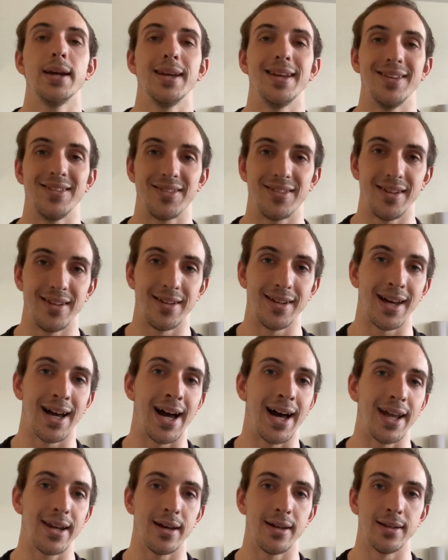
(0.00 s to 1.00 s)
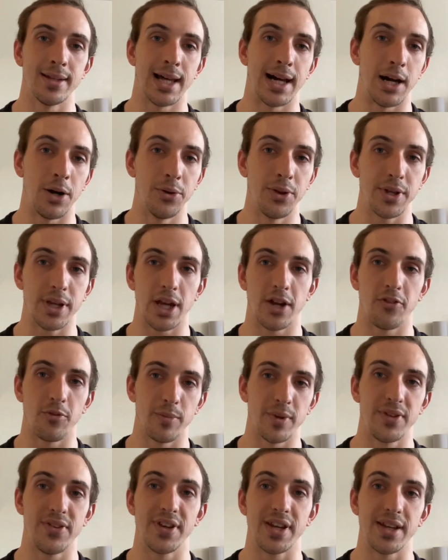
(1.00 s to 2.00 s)
is to not allow the
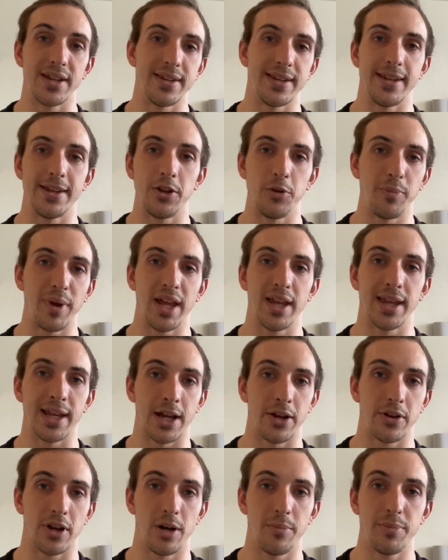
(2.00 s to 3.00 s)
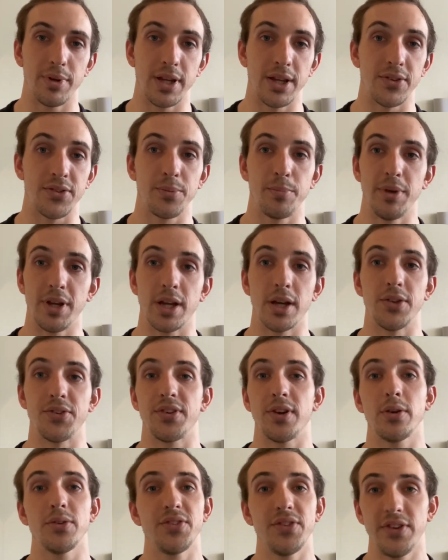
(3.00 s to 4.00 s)
government to continue bailing out companies. Because
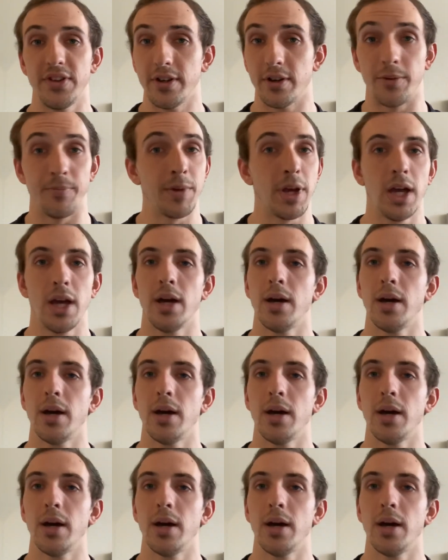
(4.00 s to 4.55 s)
here's the deal.